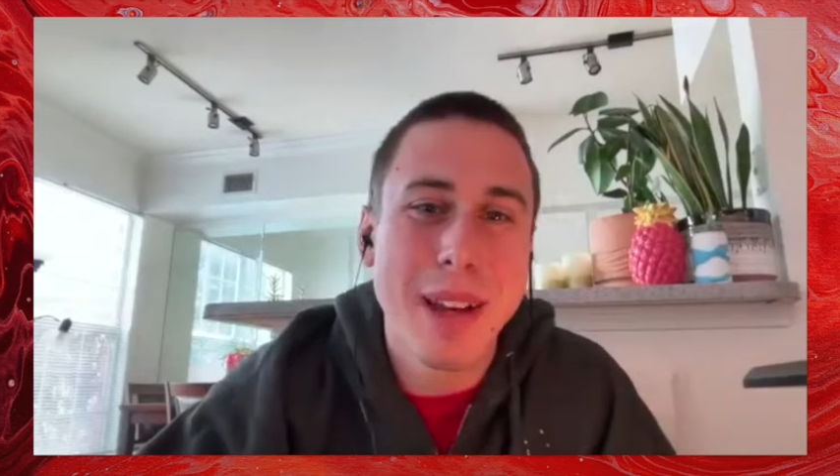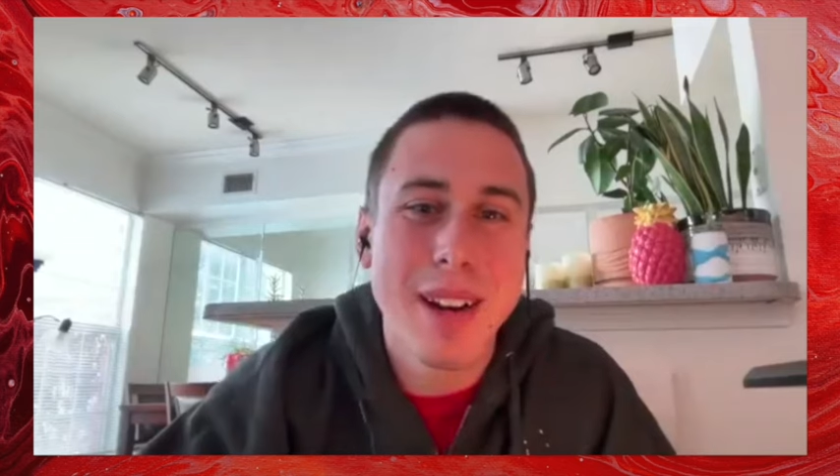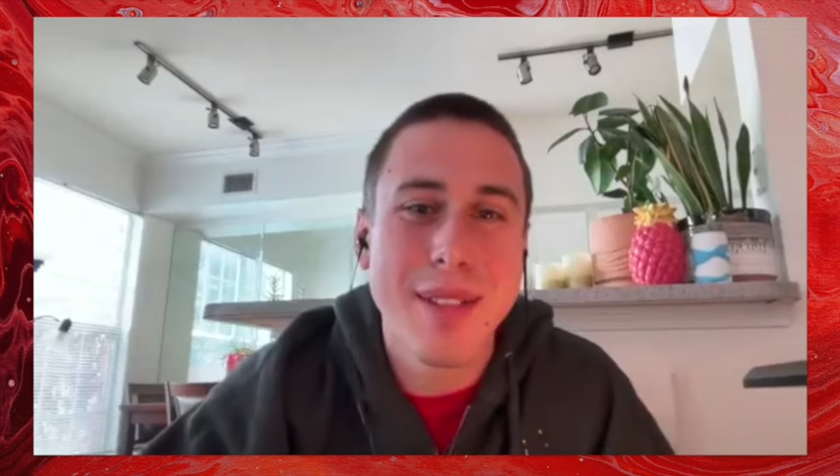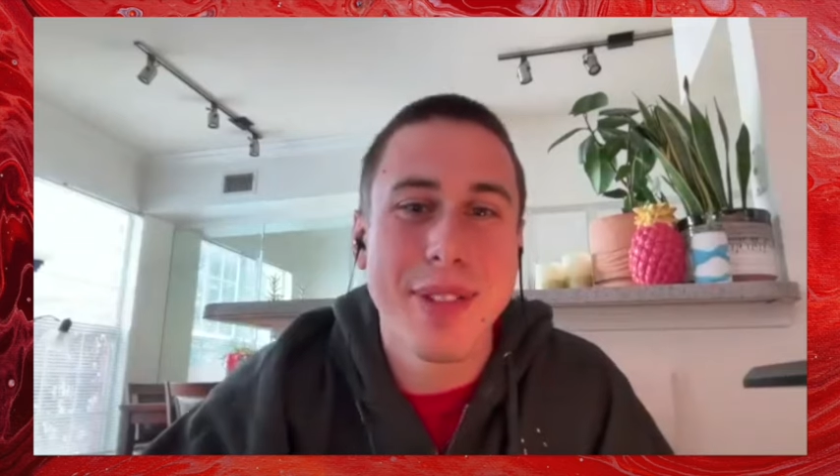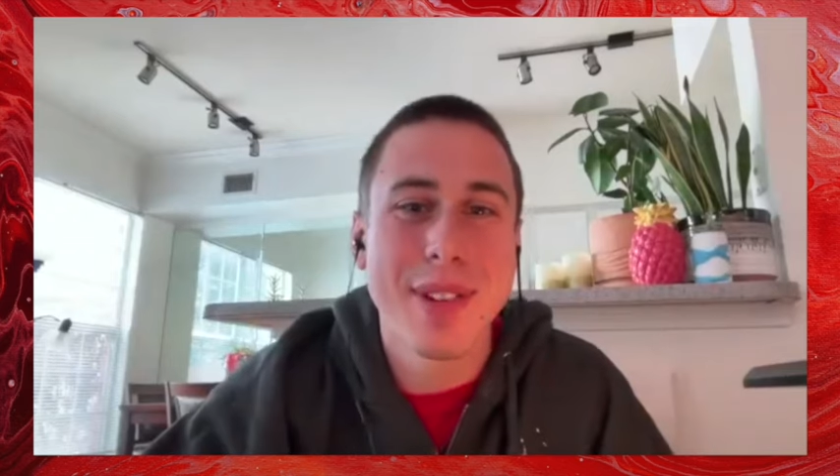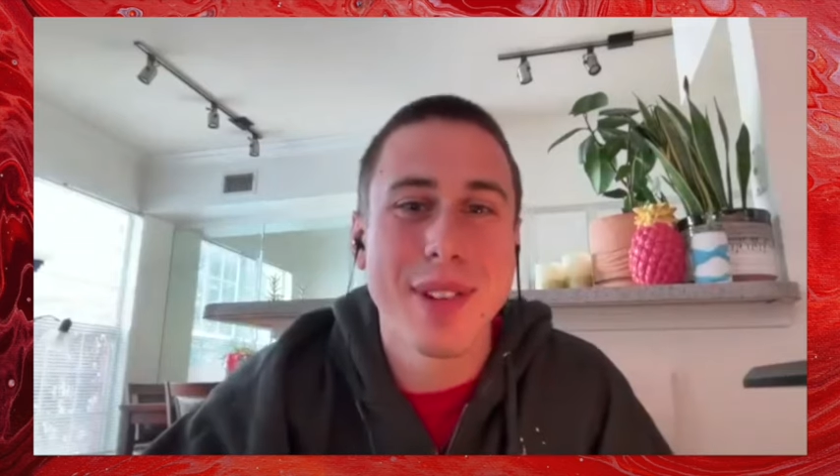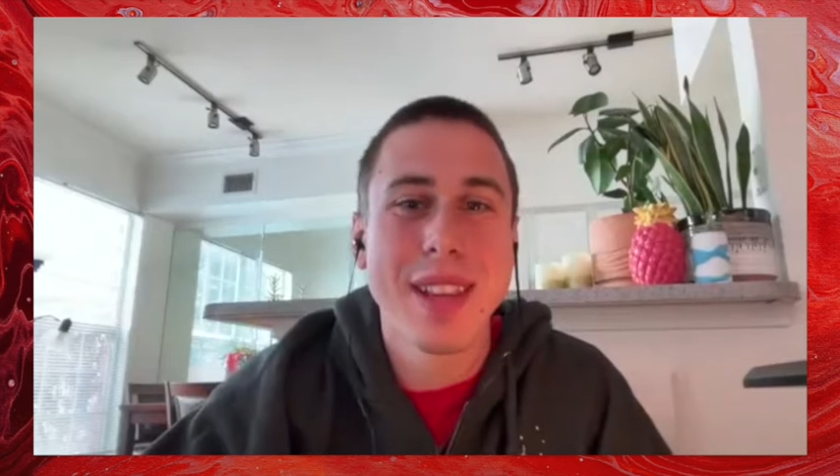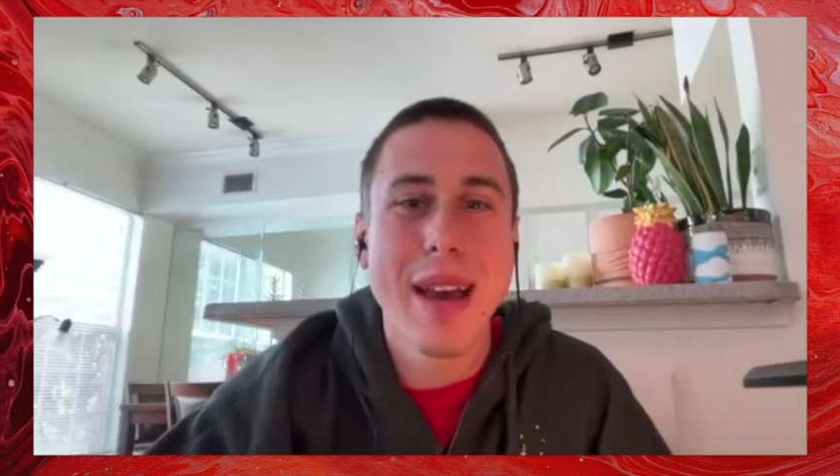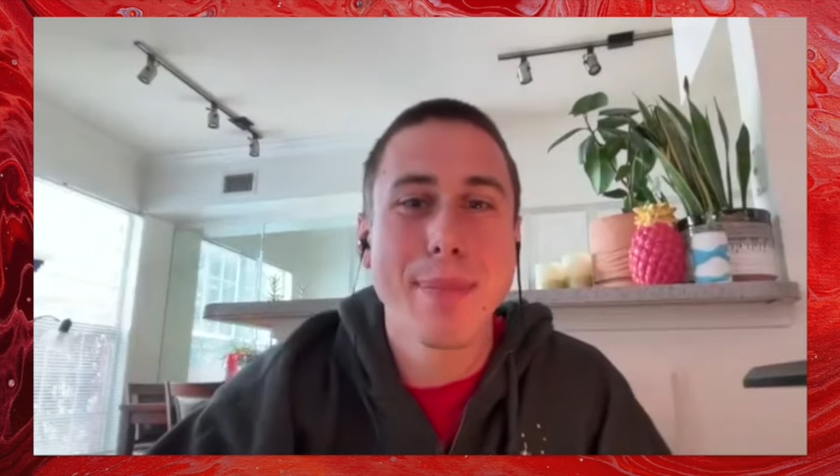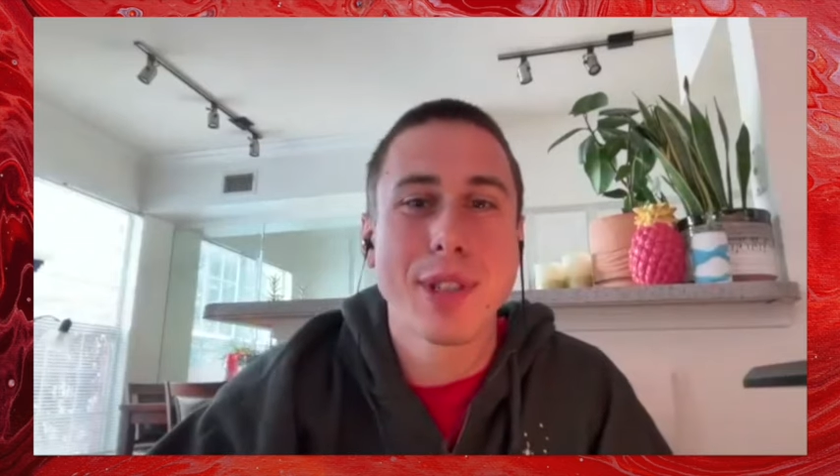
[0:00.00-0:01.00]
player for
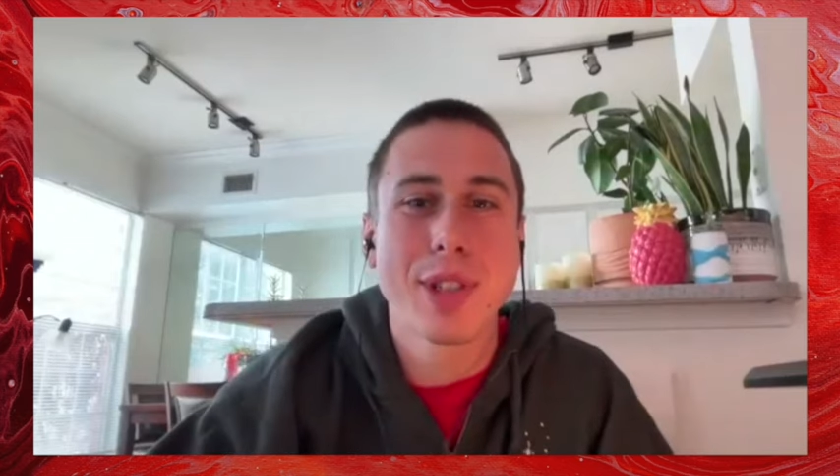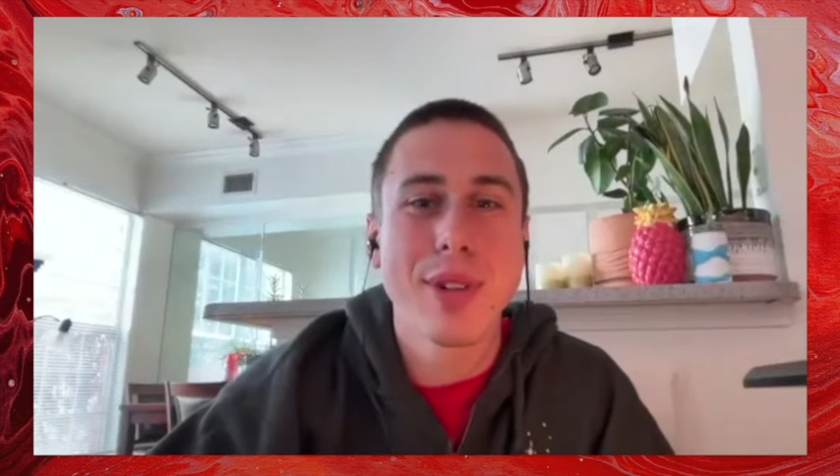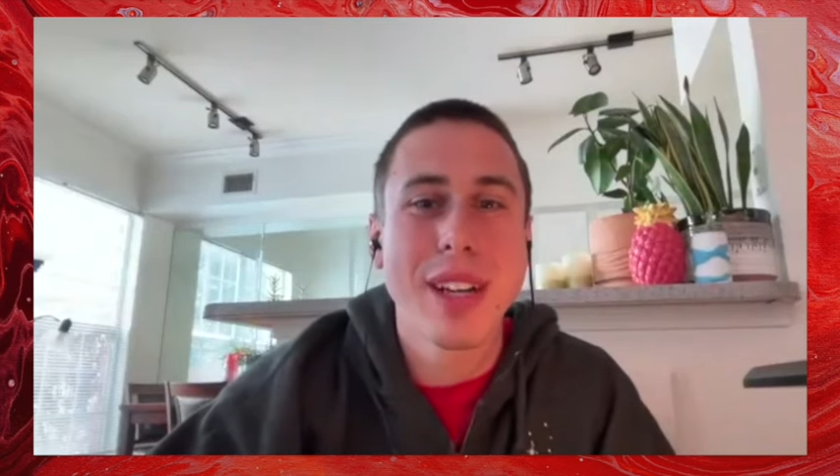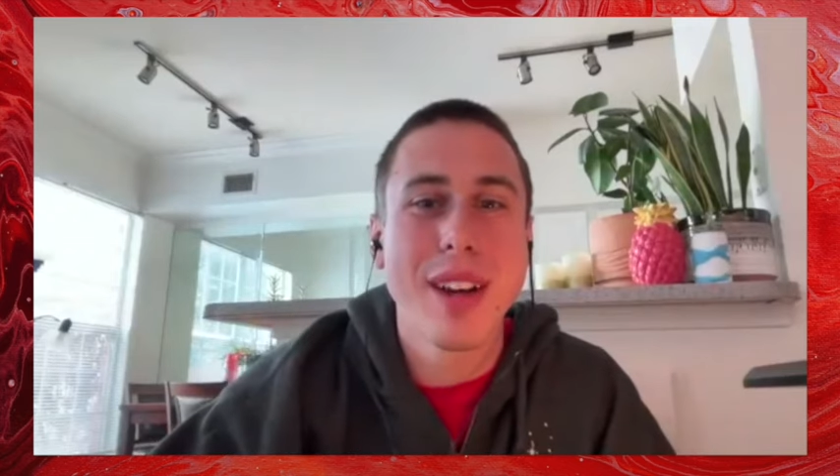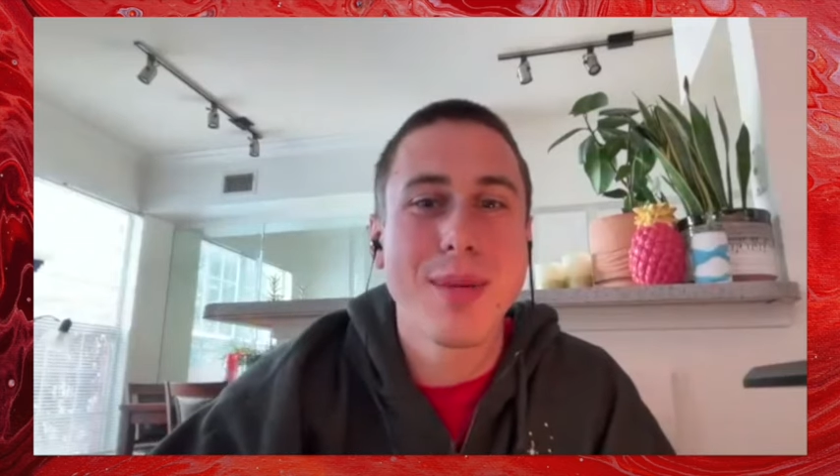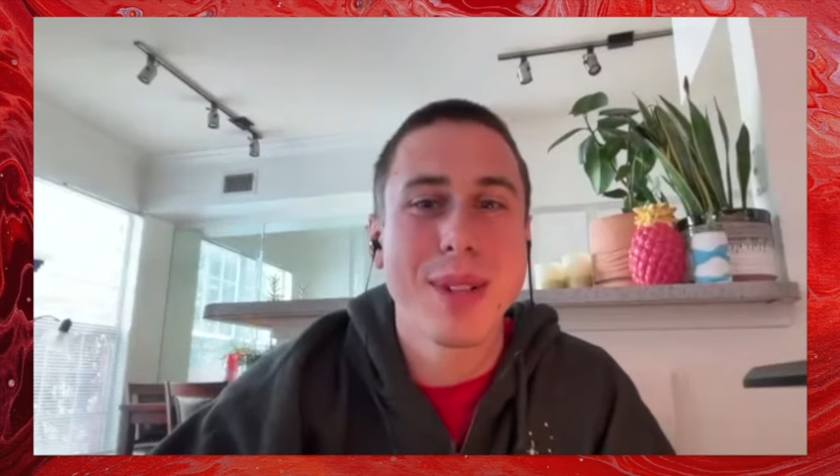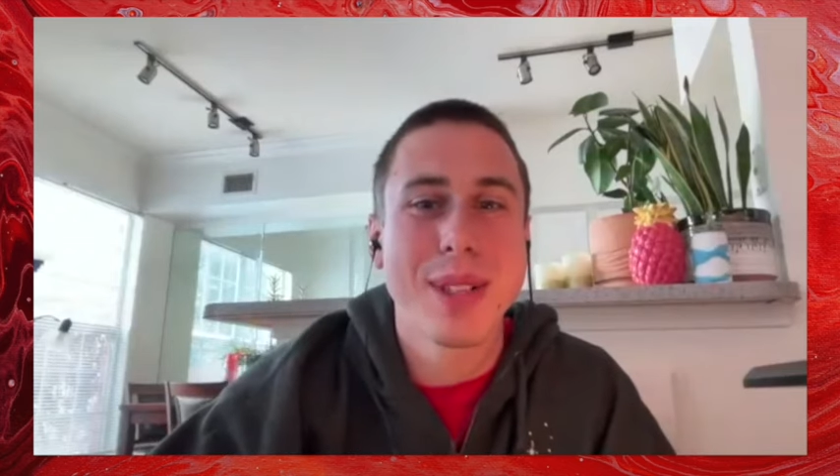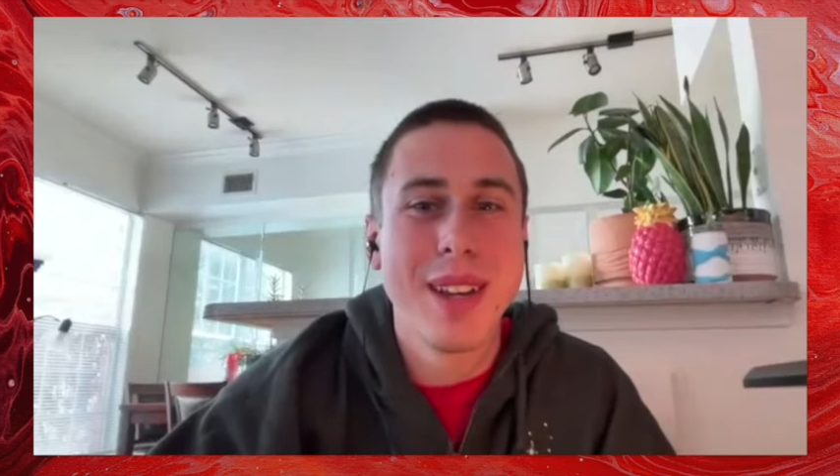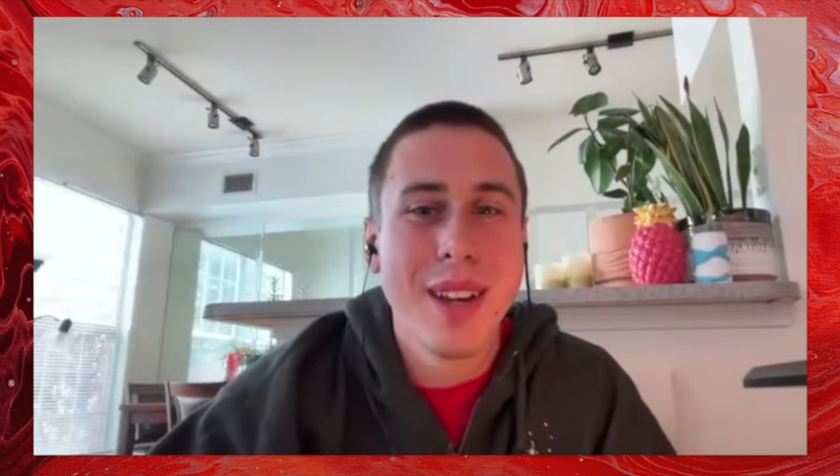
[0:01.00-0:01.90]
LaMP Trio with